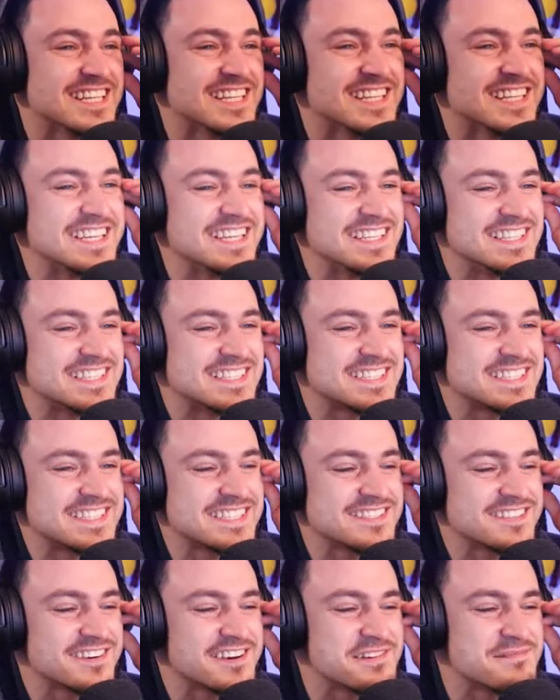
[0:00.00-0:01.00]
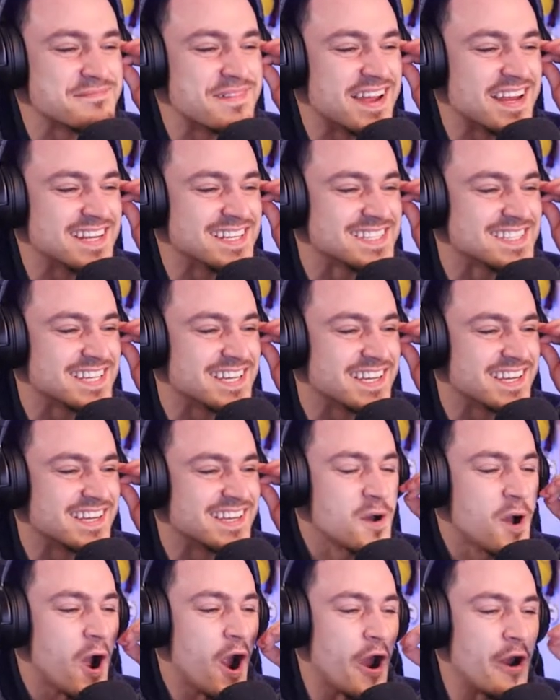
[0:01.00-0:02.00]
these? These are
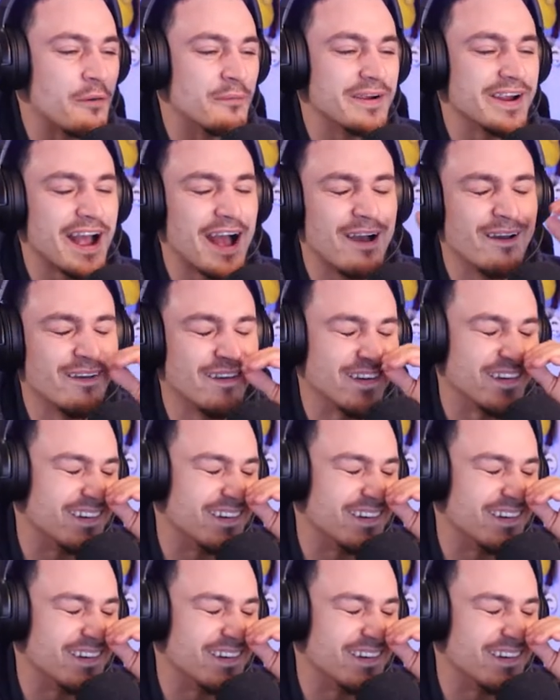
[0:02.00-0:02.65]
amazing! Alright, we got